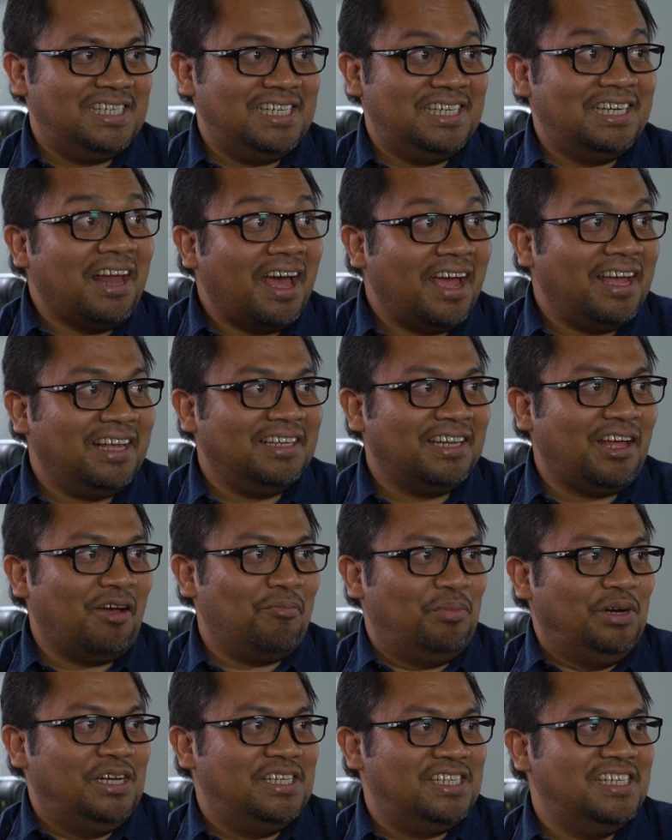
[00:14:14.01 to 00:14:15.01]
like
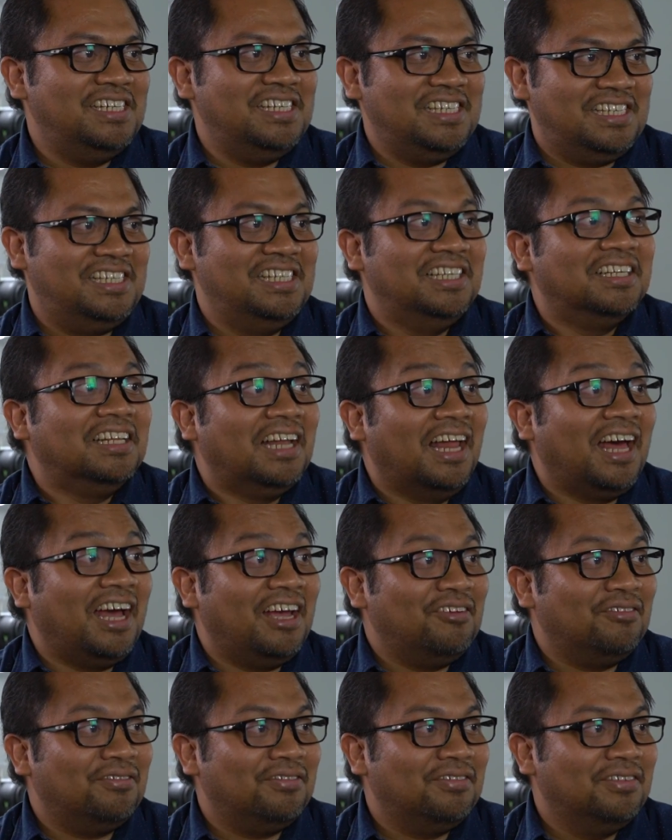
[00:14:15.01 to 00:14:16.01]
that person is still alive.